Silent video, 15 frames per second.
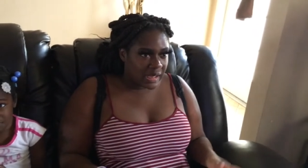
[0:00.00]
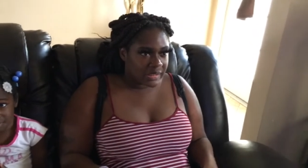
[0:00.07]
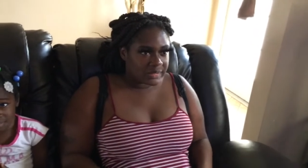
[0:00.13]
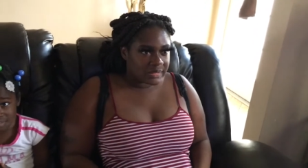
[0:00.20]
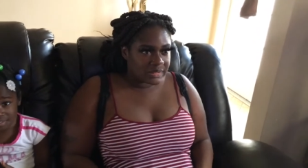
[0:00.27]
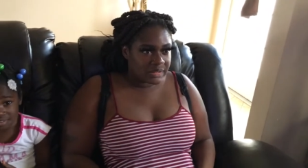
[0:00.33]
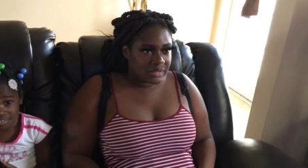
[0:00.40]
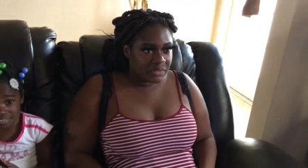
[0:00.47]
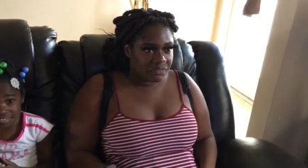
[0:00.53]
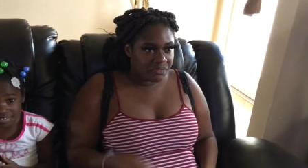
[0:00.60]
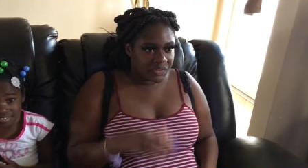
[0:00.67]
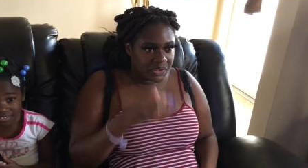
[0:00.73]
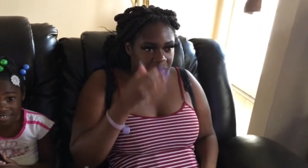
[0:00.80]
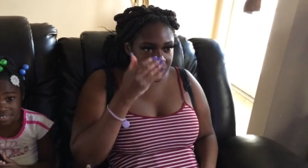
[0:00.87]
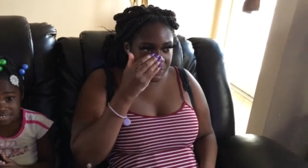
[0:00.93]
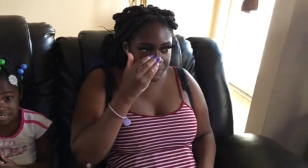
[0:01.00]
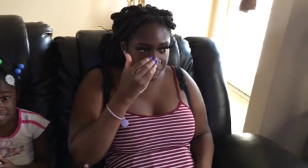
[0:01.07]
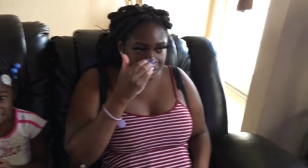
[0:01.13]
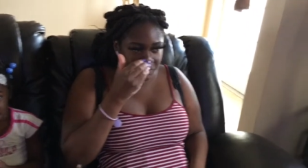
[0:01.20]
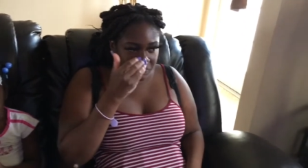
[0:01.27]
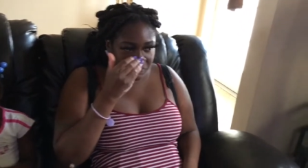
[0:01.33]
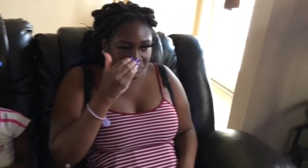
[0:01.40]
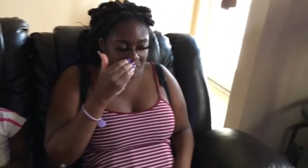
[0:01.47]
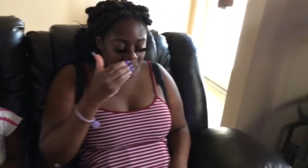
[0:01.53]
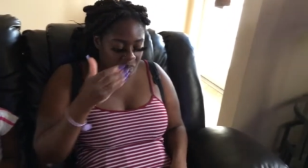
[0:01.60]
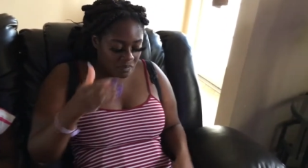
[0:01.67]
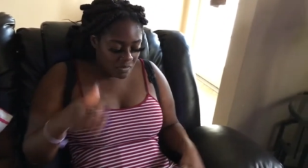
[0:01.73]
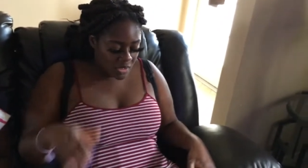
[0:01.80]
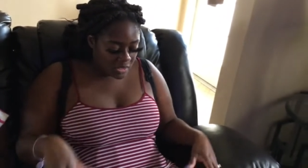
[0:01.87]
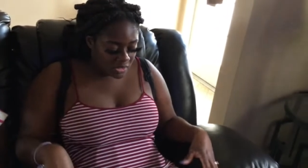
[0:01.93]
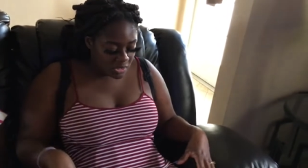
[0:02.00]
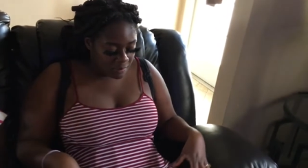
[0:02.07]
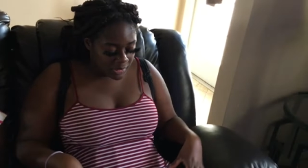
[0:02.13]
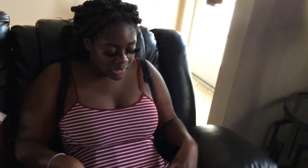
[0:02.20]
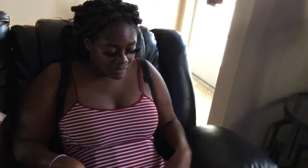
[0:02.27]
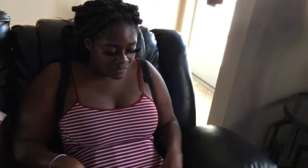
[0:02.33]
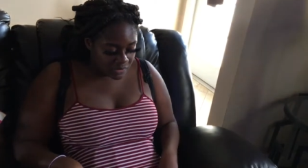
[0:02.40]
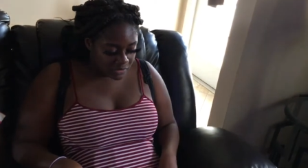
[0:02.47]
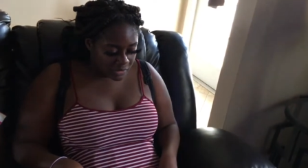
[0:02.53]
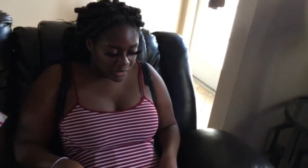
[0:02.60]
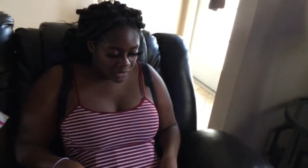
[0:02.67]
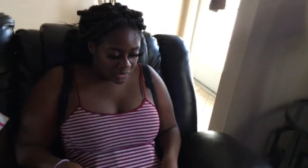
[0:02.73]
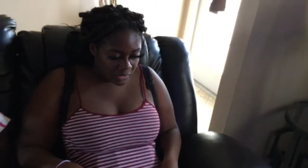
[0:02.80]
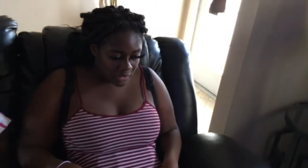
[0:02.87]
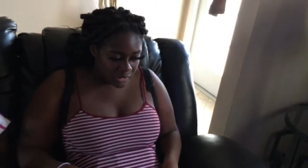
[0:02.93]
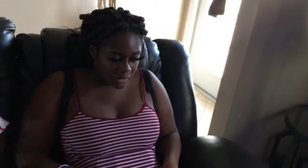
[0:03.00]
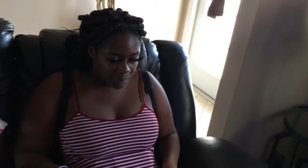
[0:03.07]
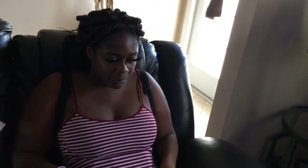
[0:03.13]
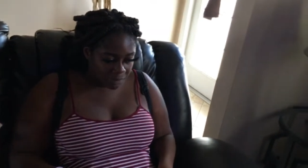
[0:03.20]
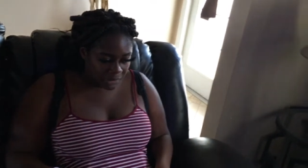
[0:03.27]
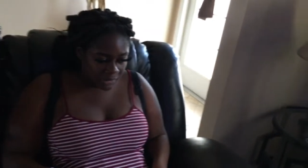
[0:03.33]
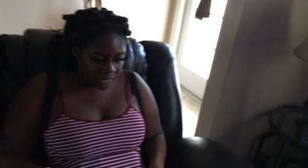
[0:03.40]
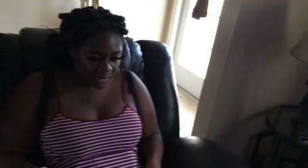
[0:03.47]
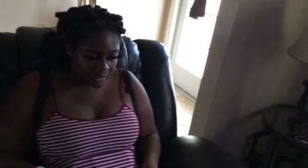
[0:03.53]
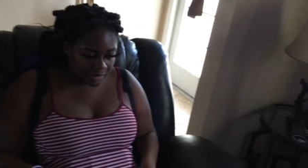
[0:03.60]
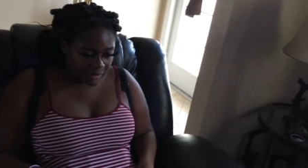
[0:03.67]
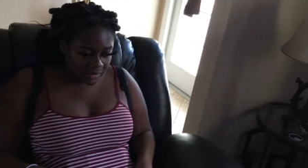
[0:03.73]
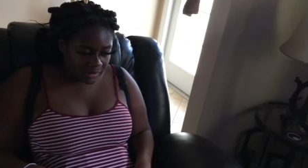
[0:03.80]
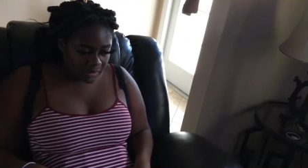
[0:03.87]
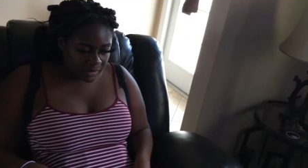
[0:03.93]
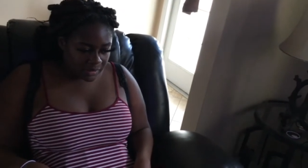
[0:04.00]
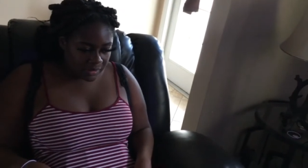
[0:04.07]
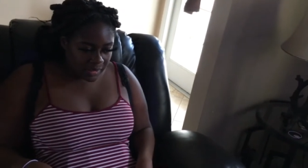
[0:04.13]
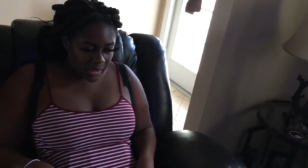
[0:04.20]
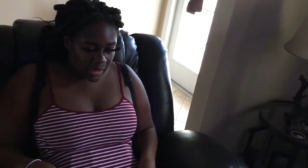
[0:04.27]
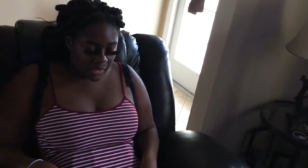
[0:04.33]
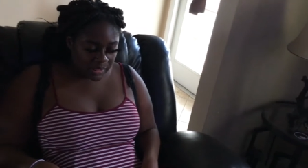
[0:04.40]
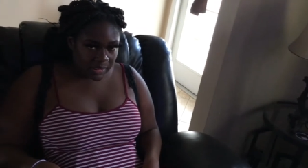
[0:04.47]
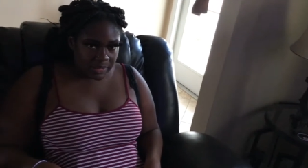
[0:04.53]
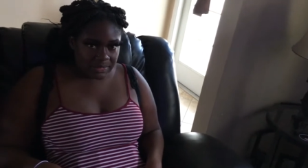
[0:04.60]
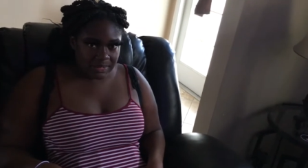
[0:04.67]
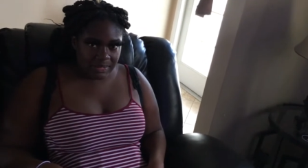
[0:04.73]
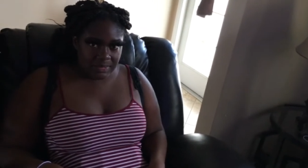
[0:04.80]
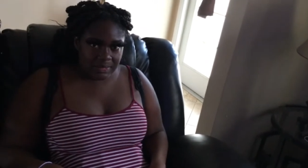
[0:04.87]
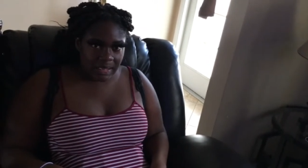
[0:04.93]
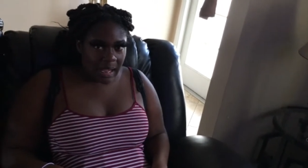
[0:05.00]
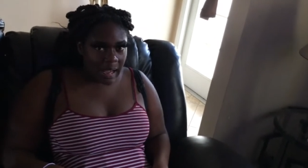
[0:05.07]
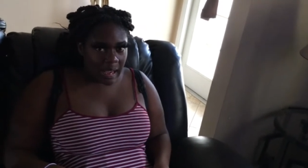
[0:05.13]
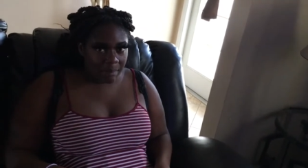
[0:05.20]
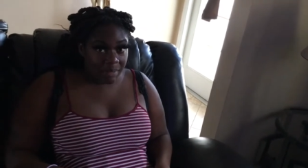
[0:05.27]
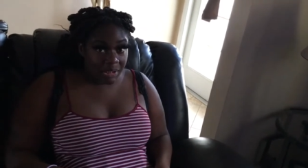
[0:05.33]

I could still feel a little bit of the a lump, but I guess in time.